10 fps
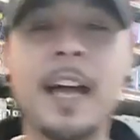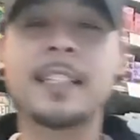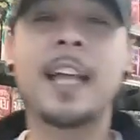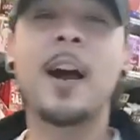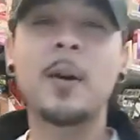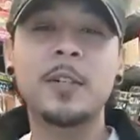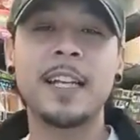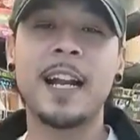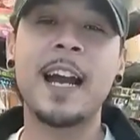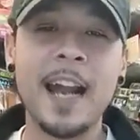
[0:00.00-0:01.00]
like, oh shit,
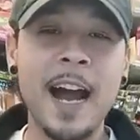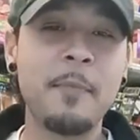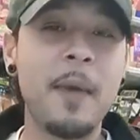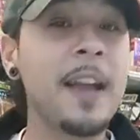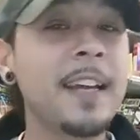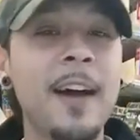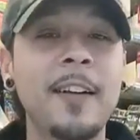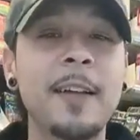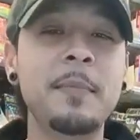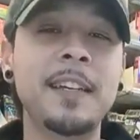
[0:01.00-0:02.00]
I got a high body count.
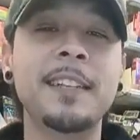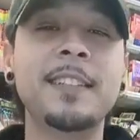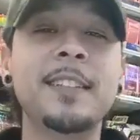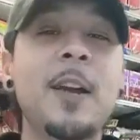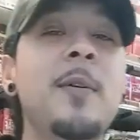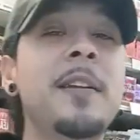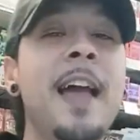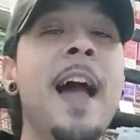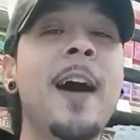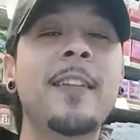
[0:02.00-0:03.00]
Let me slow it
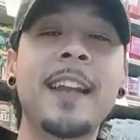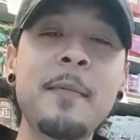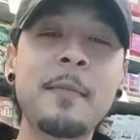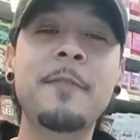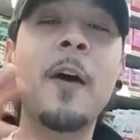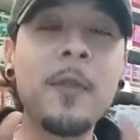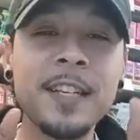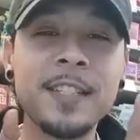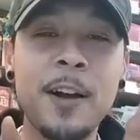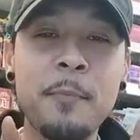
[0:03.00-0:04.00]
down and let me
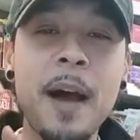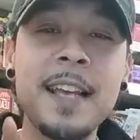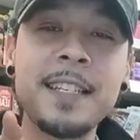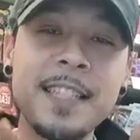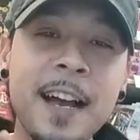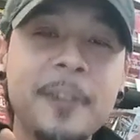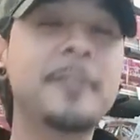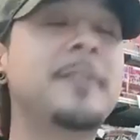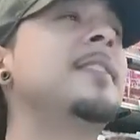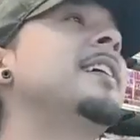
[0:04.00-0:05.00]
focus on myself.
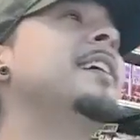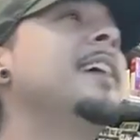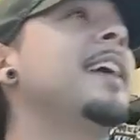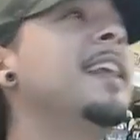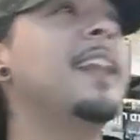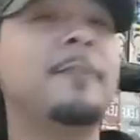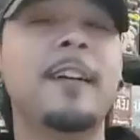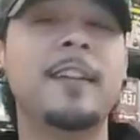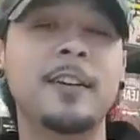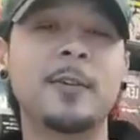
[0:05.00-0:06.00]
And then they
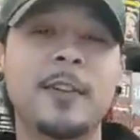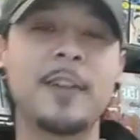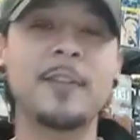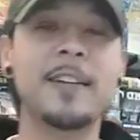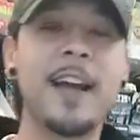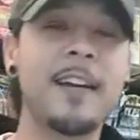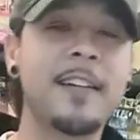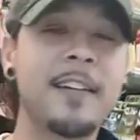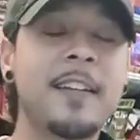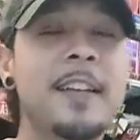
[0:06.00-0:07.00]
fucking do it here and there.
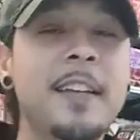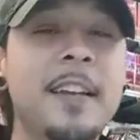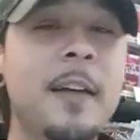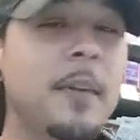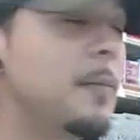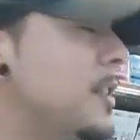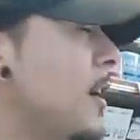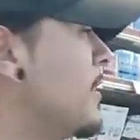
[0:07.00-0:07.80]
You know what I mean? Let me turn this